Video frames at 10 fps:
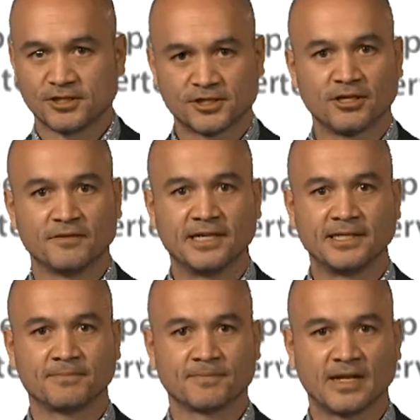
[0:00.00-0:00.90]

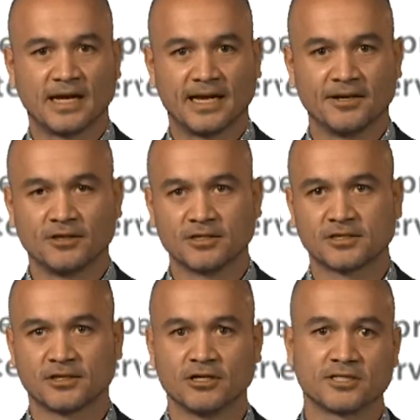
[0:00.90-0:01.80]
serving and her
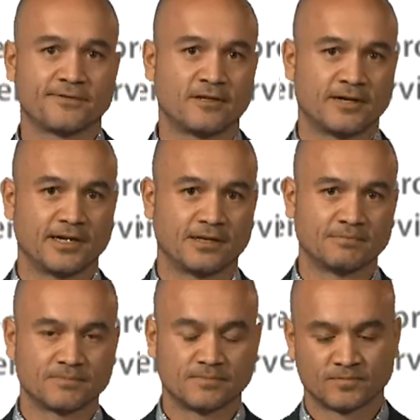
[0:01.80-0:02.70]
skirt's flying up?
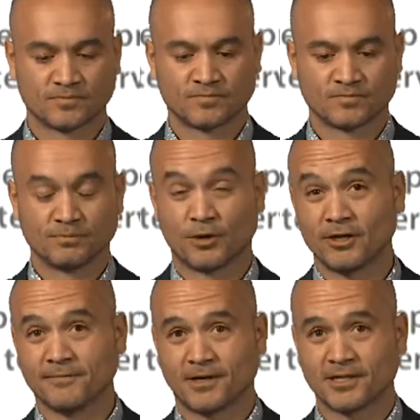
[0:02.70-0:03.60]
My
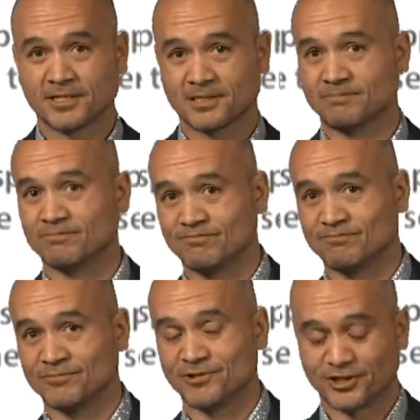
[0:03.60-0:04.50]
advice,
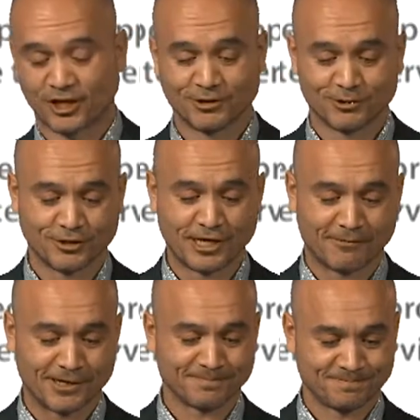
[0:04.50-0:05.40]
don't do that
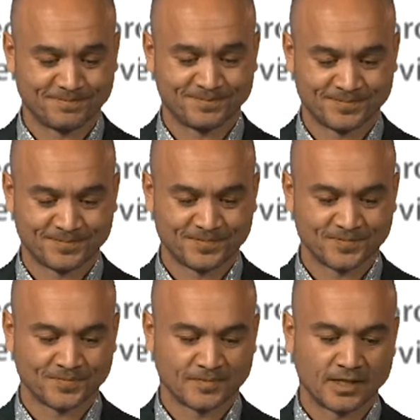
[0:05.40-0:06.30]
one.
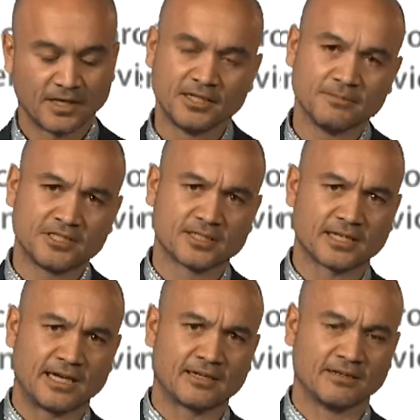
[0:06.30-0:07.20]
And the image is
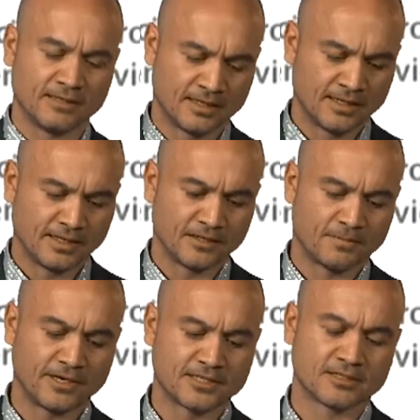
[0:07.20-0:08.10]
taken in the
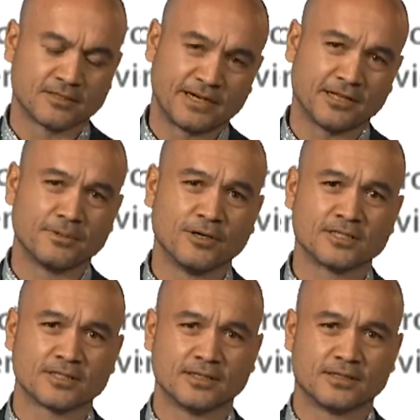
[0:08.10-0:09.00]
presence of other
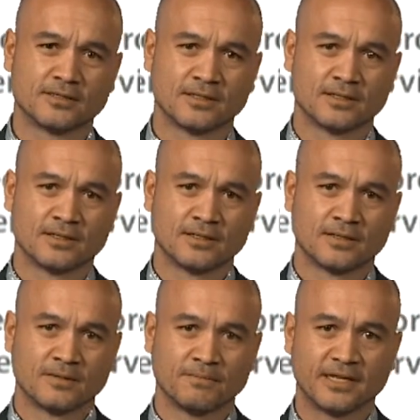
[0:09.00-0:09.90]
personnel.
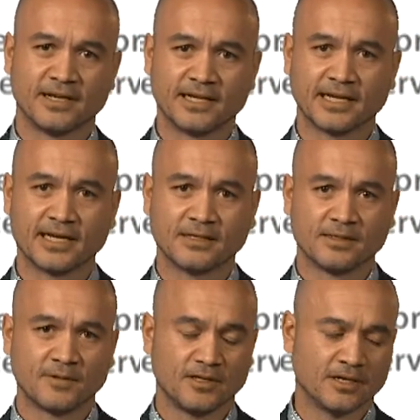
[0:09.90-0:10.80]
But then again,
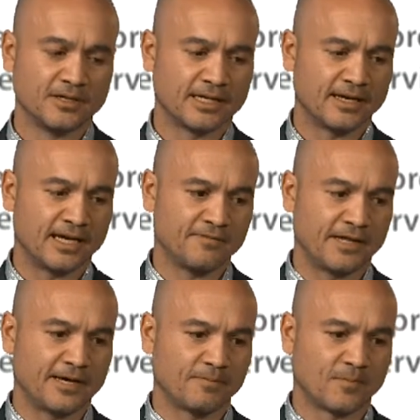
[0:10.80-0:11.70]
you're going to have
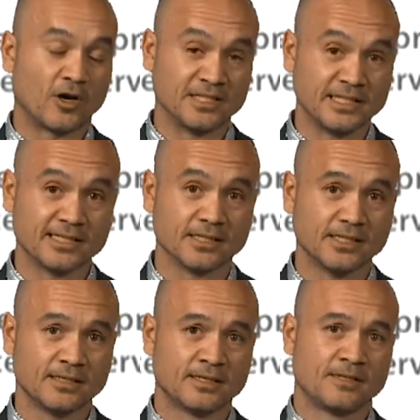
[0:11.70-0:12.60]
that, ideally,